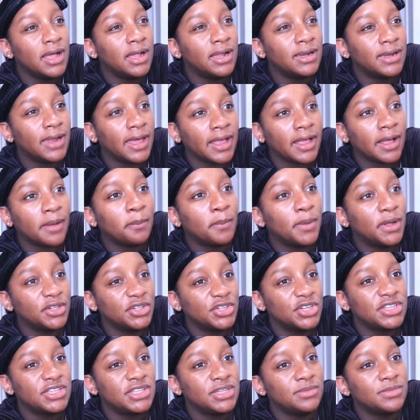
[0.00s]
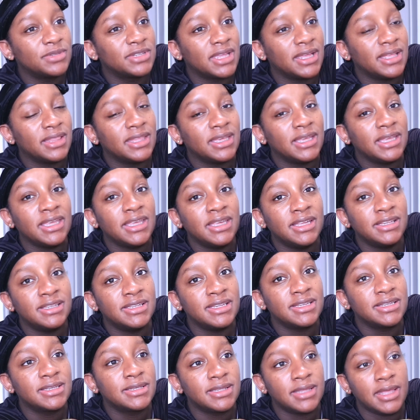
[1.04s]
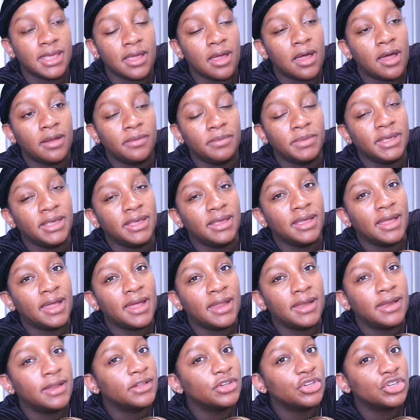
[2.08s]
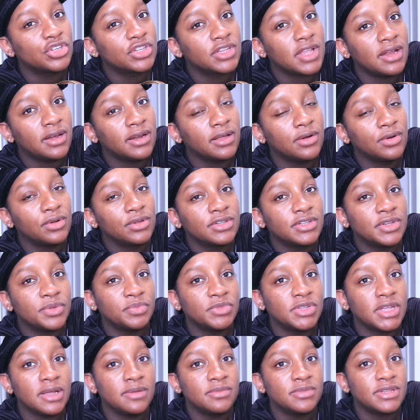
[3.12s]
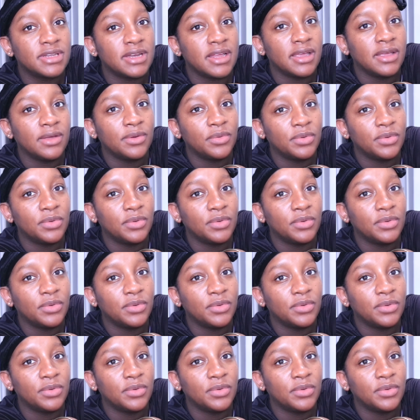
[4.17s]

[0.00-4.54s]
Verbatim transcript: like a bun just seems like the easiest thing on me and it just kind of goes sometimes and I